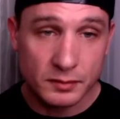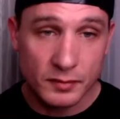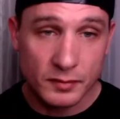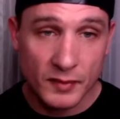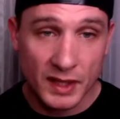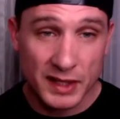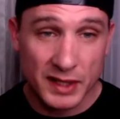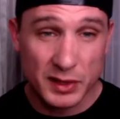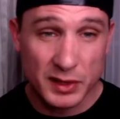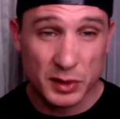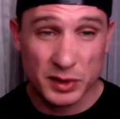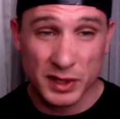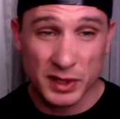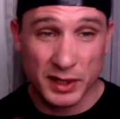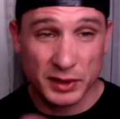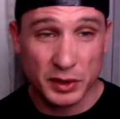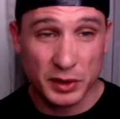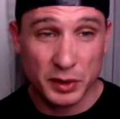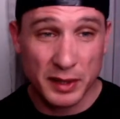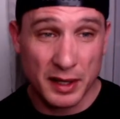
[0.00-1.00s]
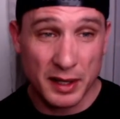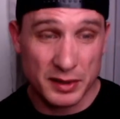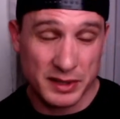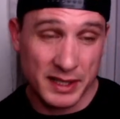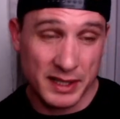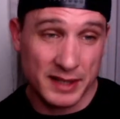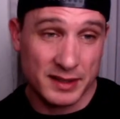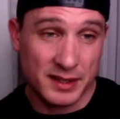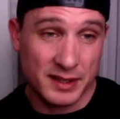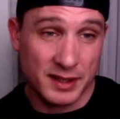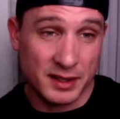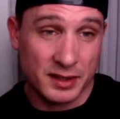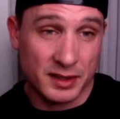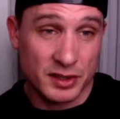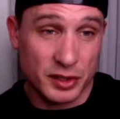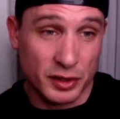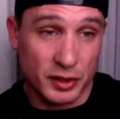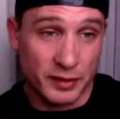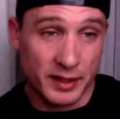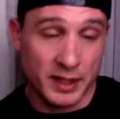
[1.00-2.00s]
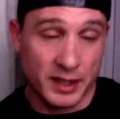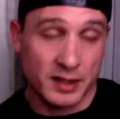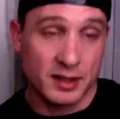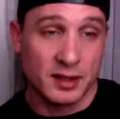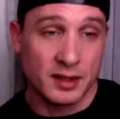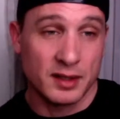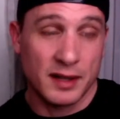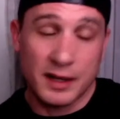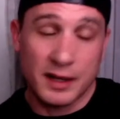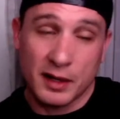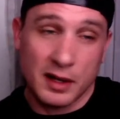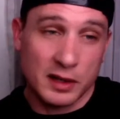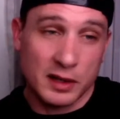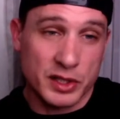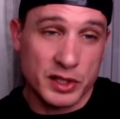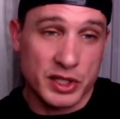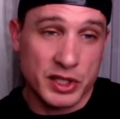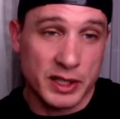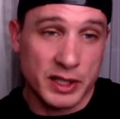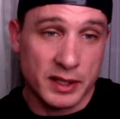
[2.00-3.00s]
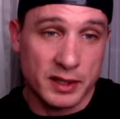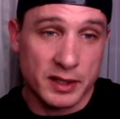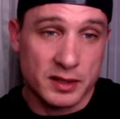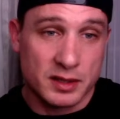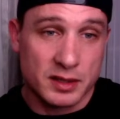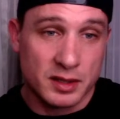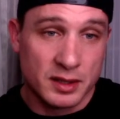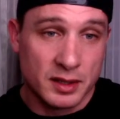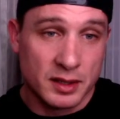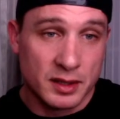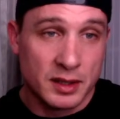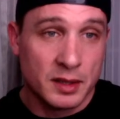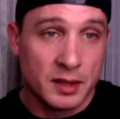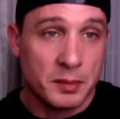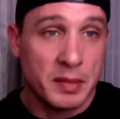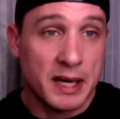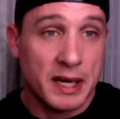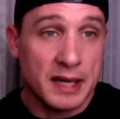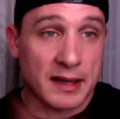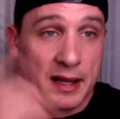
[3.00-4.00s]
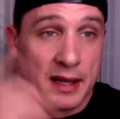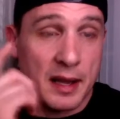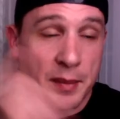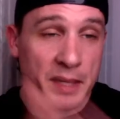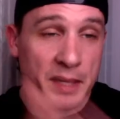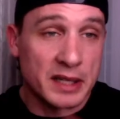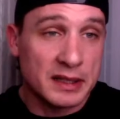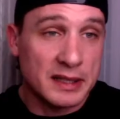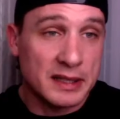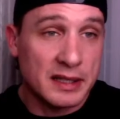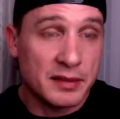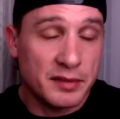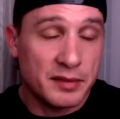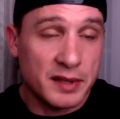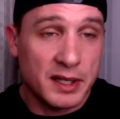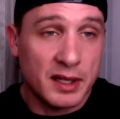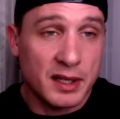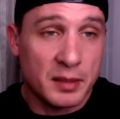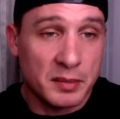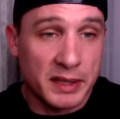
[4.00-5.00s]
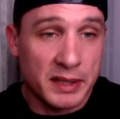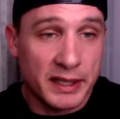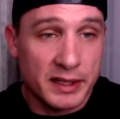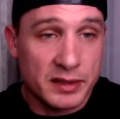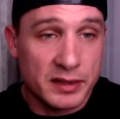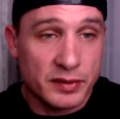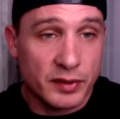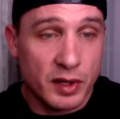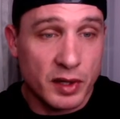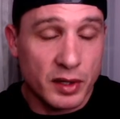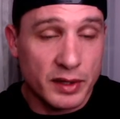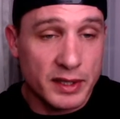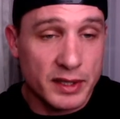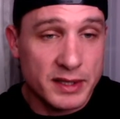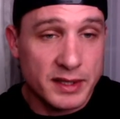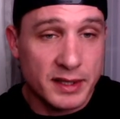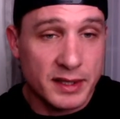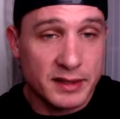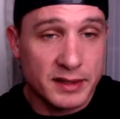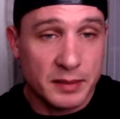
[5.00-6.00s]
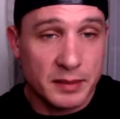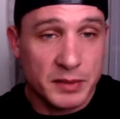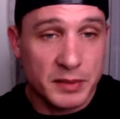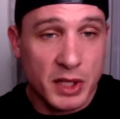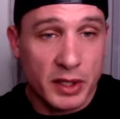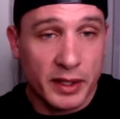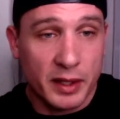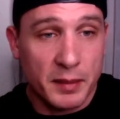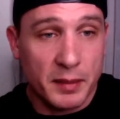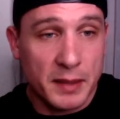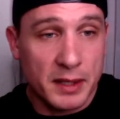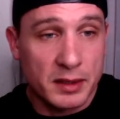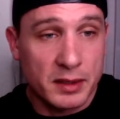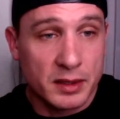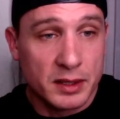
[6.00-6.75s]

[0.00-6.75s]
This was in a two thousand eighteen survey. I don't know how legit it is. But I, I'm going to leave the um, links for all these things that I'm talking about.